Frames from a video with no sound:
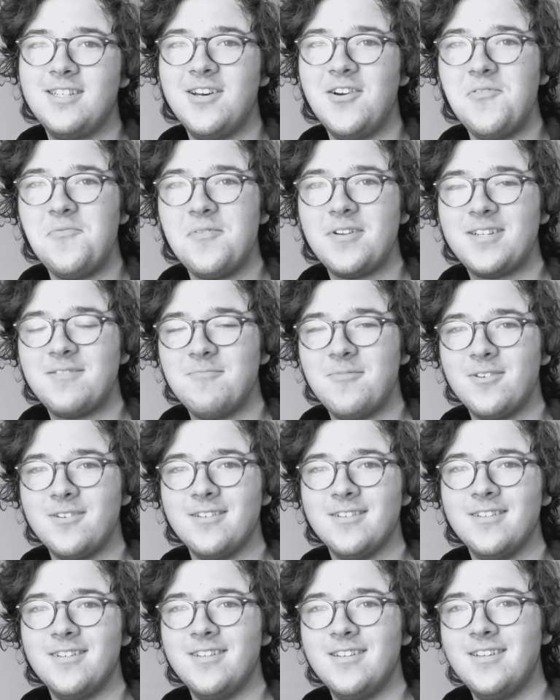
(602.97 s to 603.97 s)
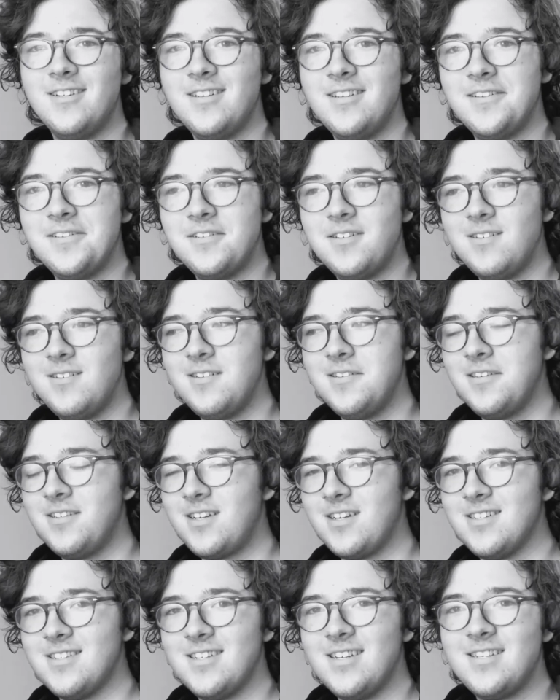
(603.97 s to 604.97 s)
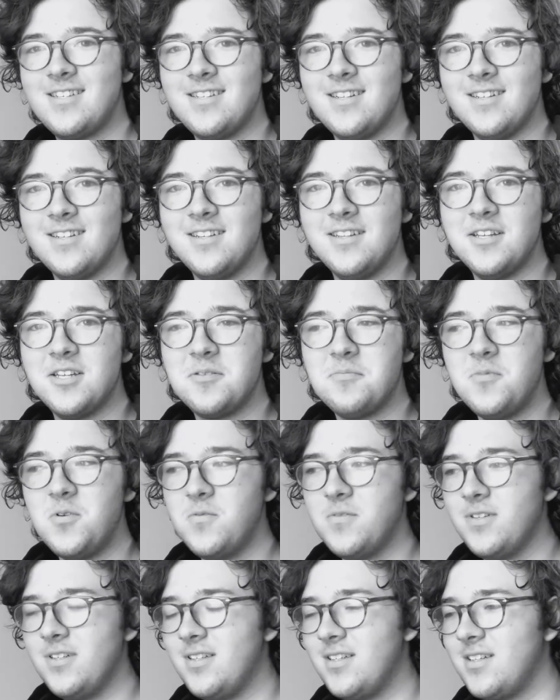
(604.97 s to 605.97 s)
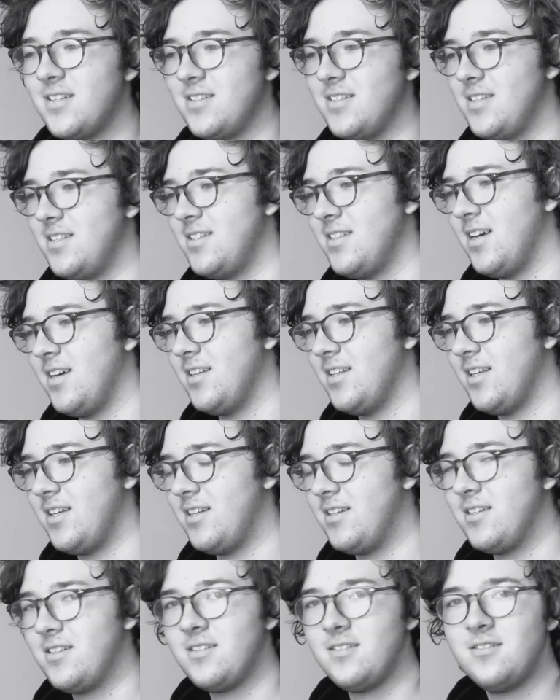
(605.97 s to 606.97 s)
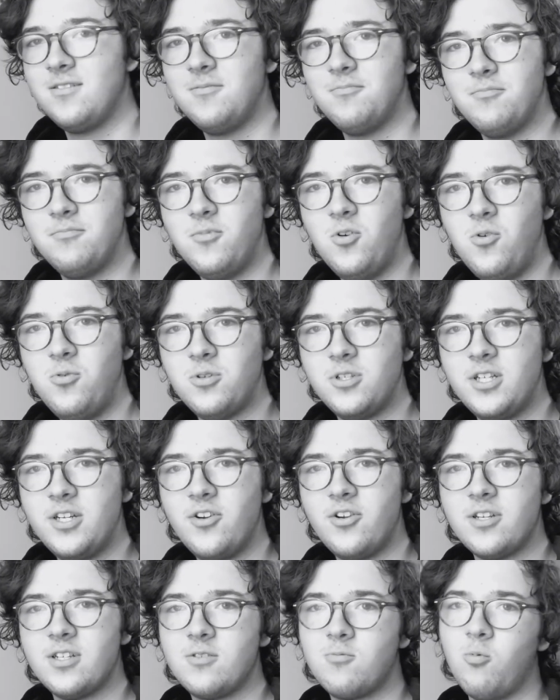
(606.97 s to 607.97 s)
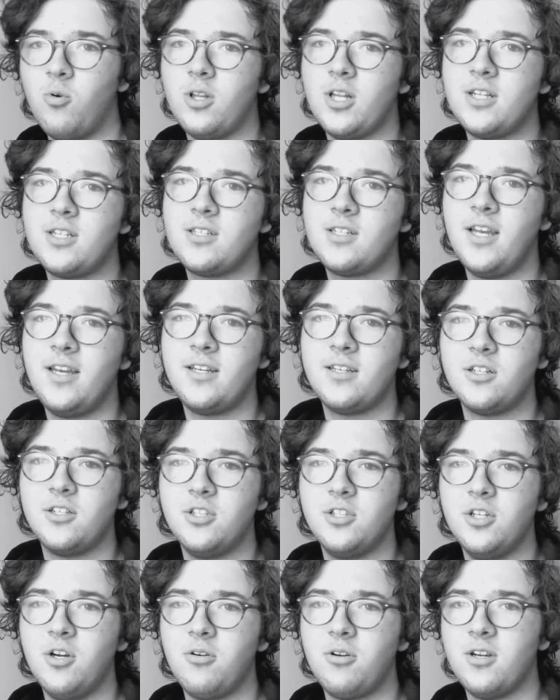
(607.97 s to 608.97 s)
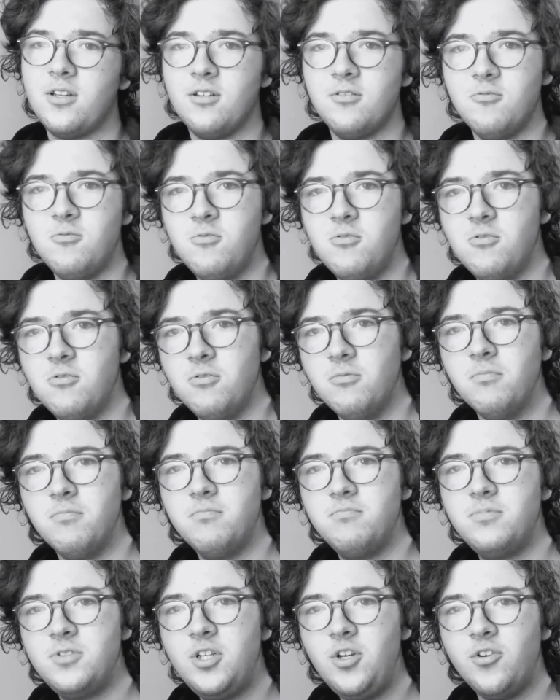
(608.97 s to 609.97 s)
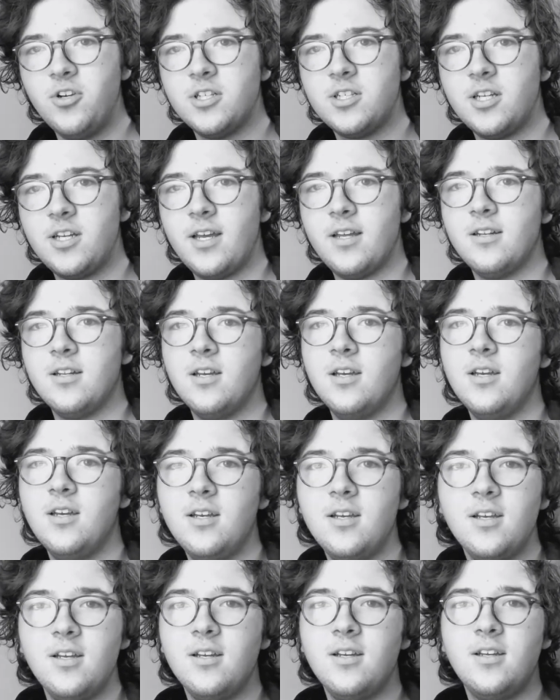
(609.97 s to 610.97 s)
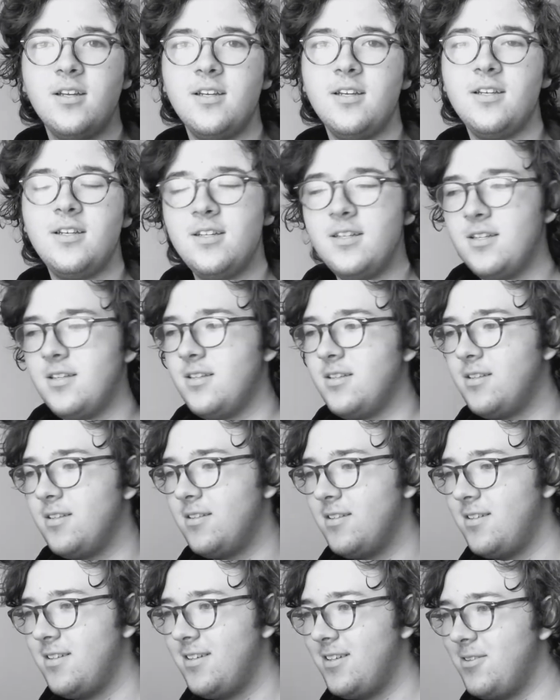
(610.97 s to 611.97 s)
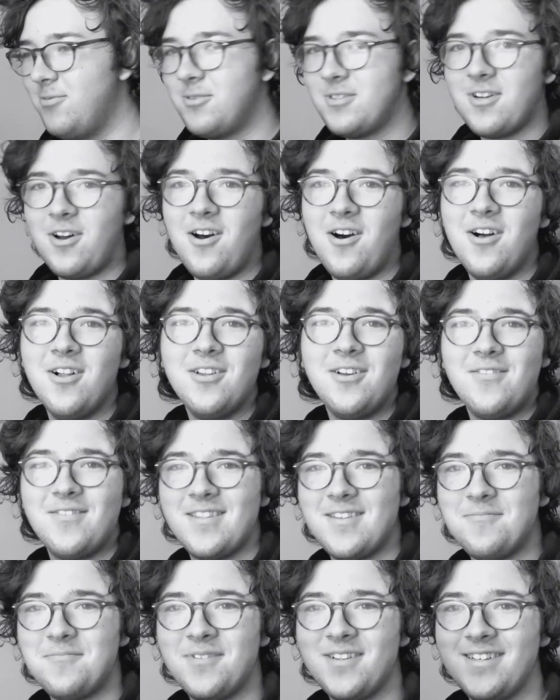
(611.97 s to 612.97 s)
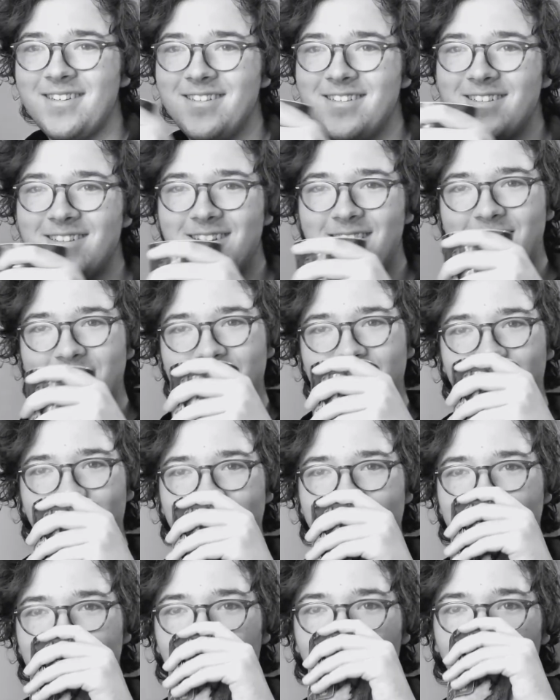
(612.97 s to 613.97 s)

so much more consistent in this movie, because it's not like, oh, serious, well, let's take a joke, and then ooh, serious again. it was all over the place in the last version.